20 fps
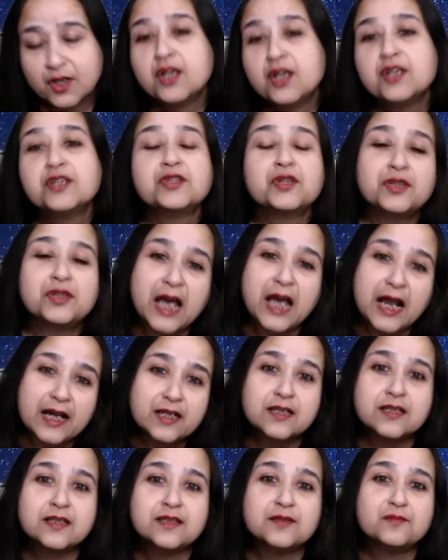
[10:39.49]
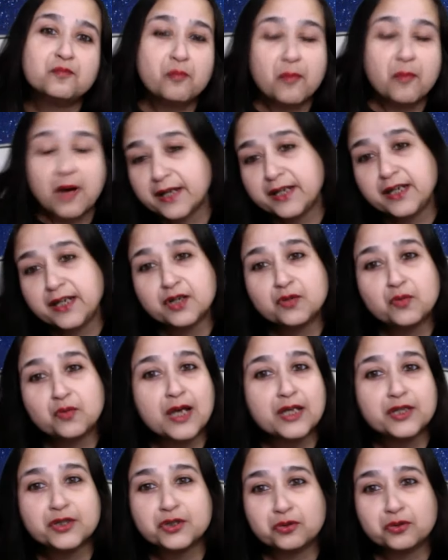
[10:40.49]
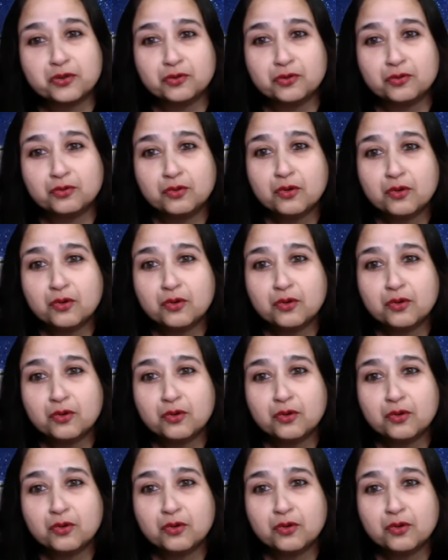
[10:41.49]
So that is my advice to you.